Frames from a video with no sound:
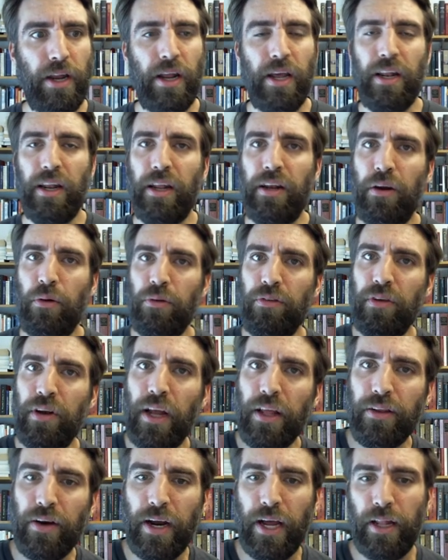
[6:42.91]
And then there was
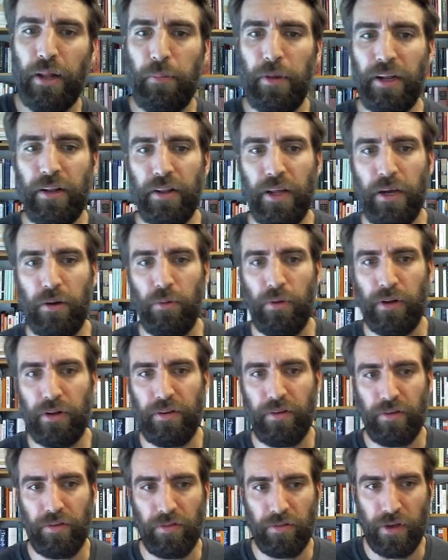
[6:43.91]
another element that I want to
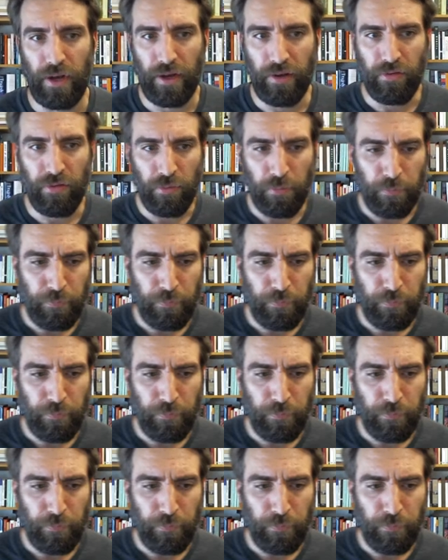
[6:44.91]
discuss